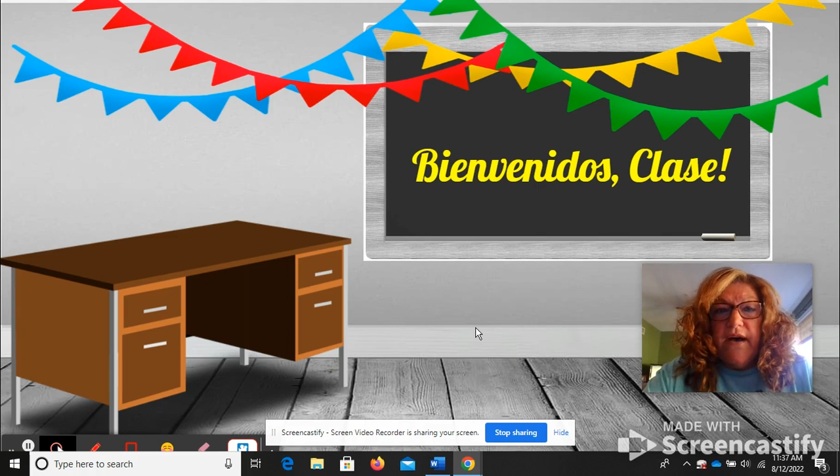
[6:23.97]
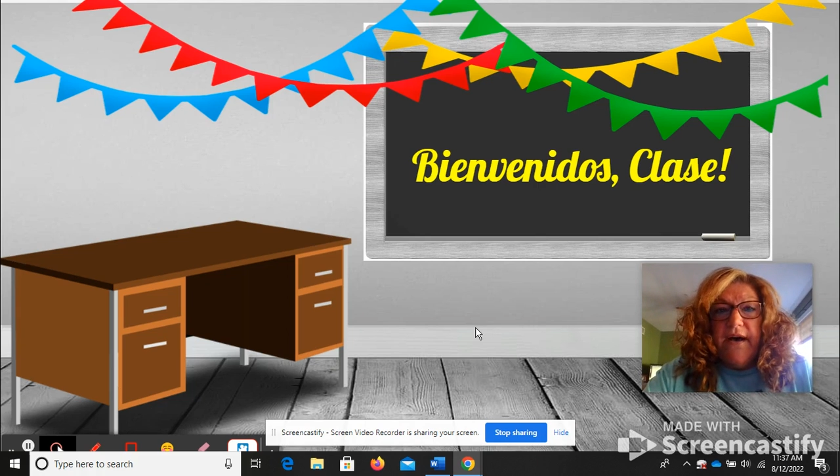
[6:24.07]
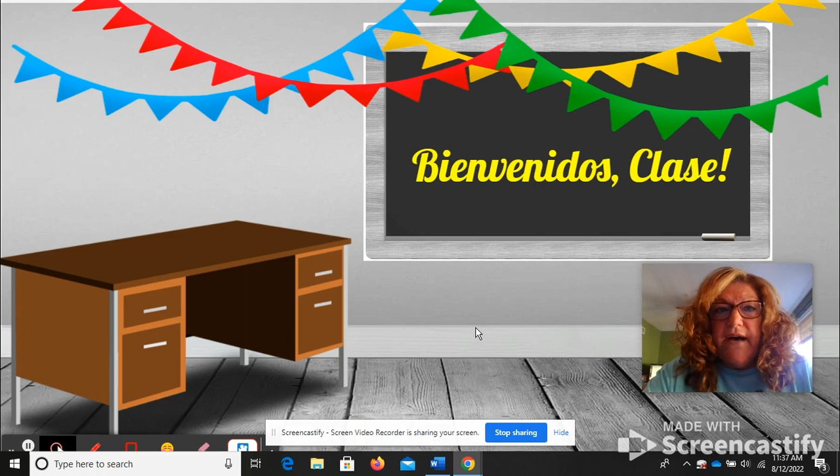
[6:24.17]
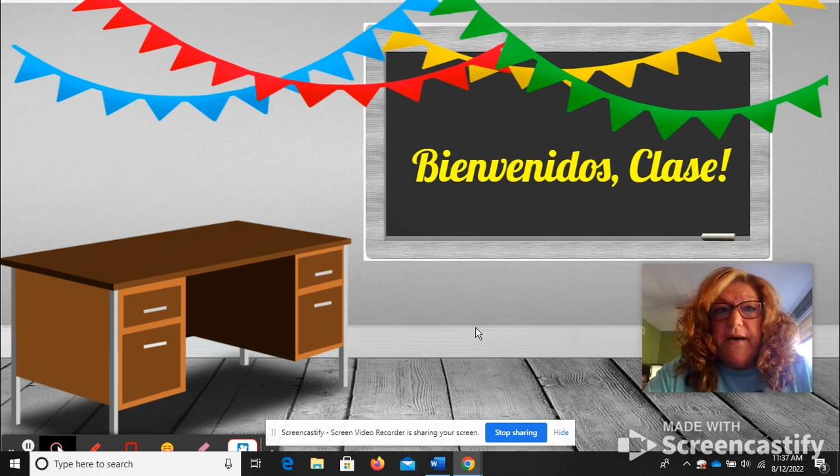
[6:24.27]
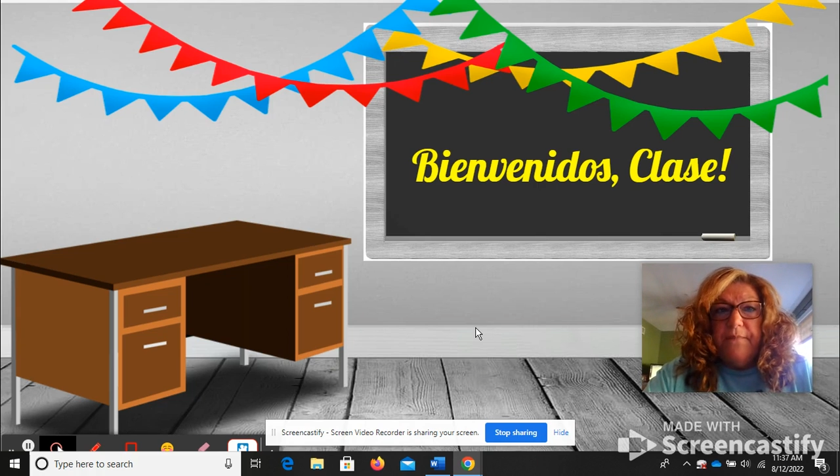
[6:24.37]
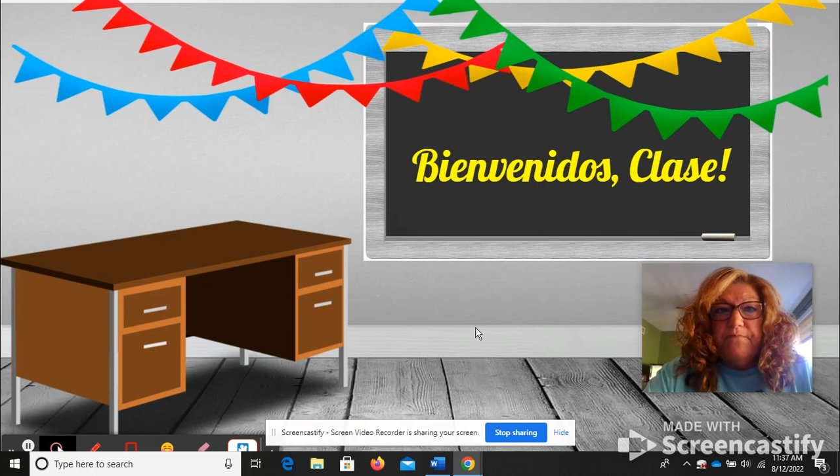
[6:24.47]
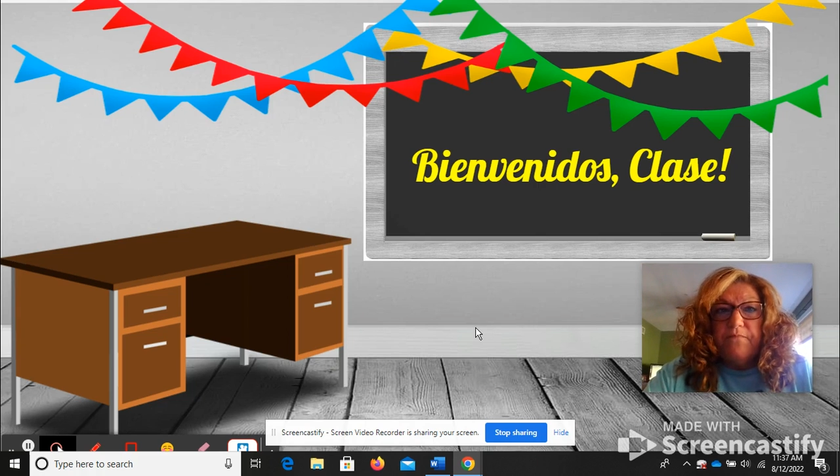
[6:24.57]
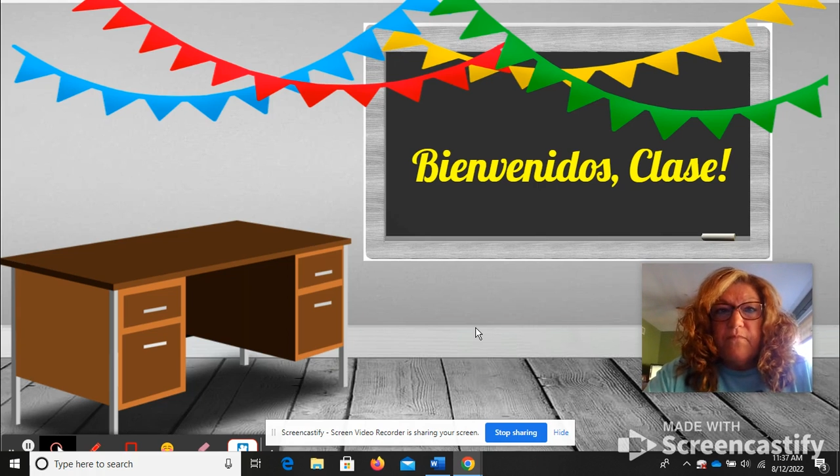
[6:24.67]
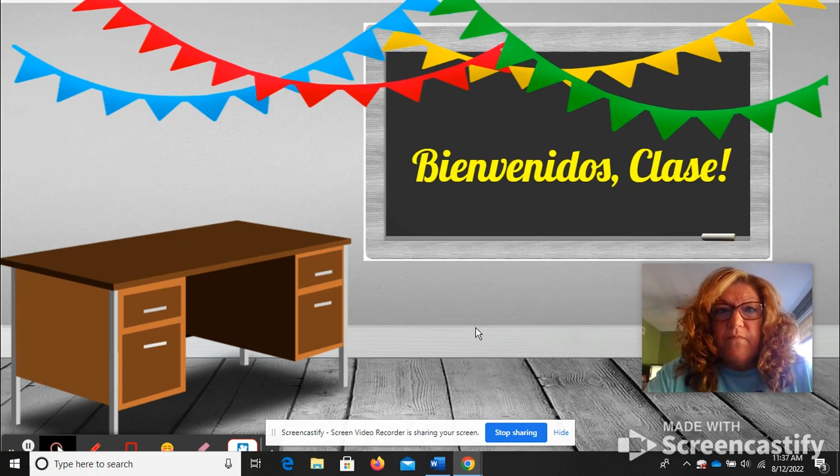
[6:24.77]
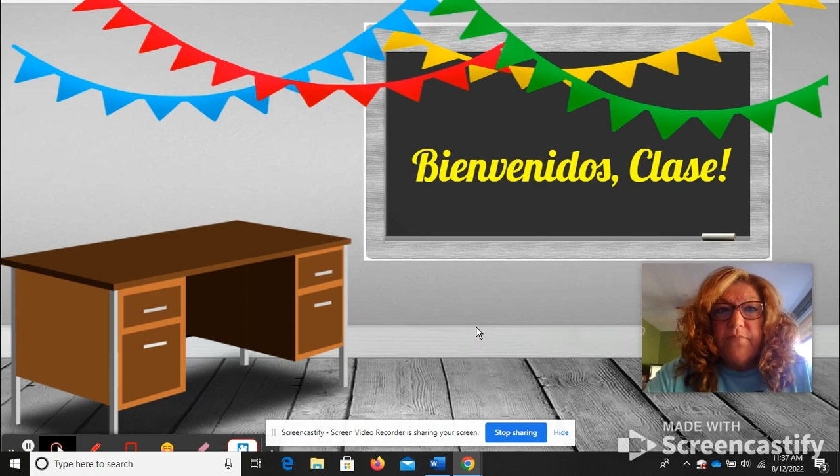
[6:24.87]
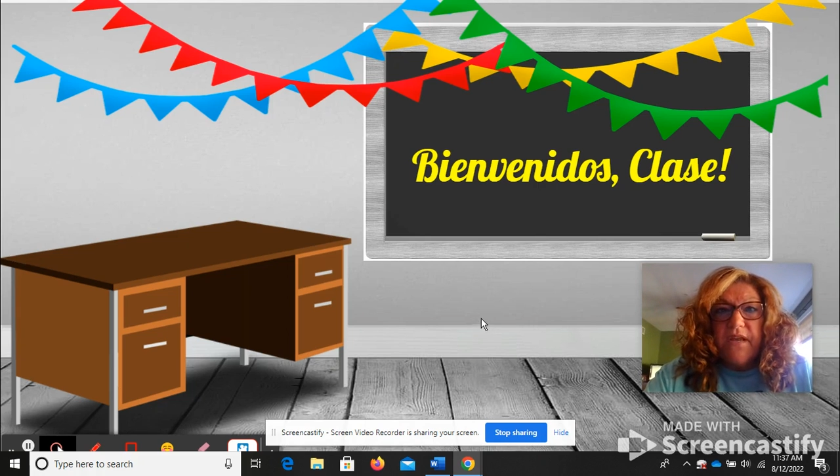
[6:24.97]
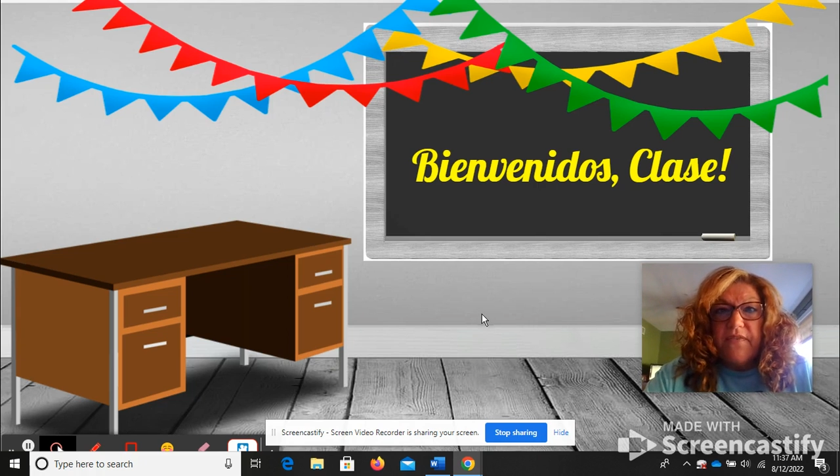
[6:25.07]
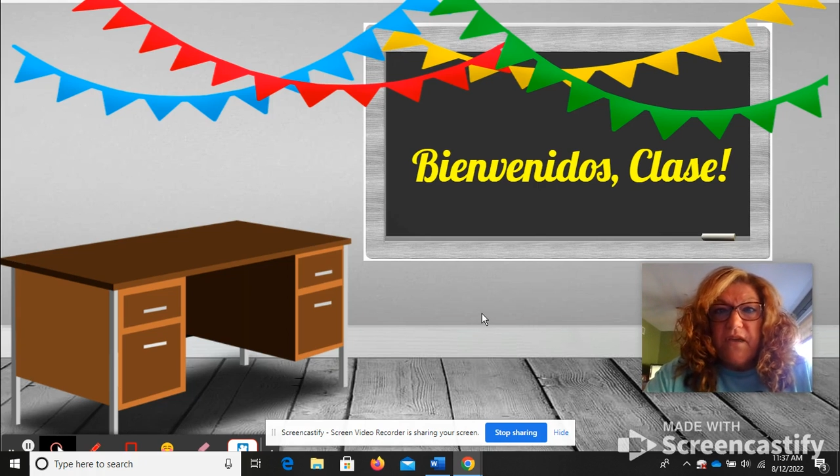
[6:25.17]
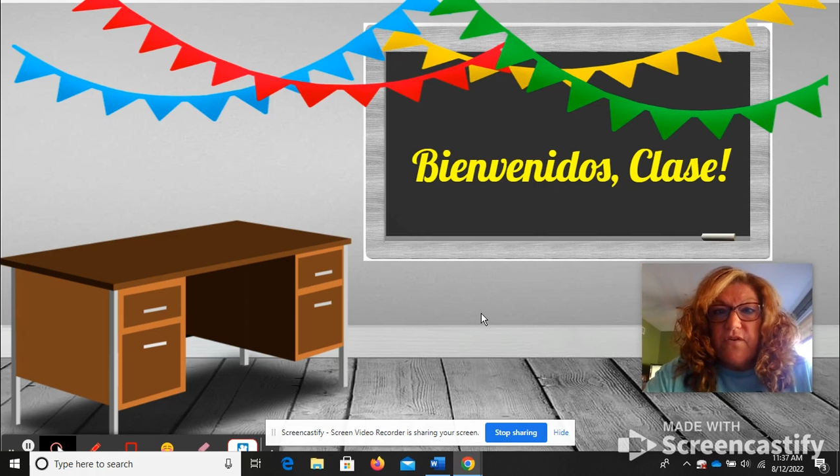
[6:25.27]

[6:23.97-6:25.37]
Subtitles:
but I think